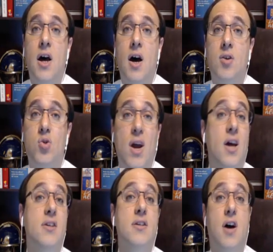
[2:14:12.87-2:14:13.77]
Try
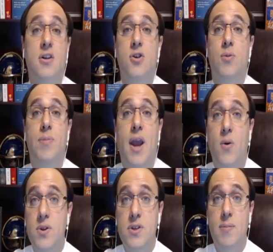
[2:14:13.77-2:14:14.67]
not to talk to your
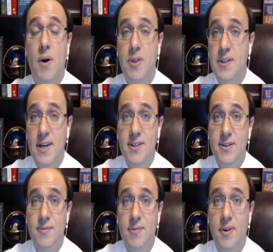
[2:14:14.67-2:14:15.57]
parents about the
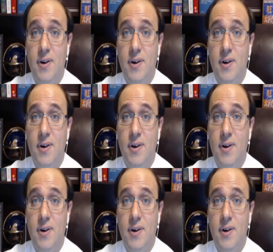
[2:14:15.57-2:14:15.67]
test.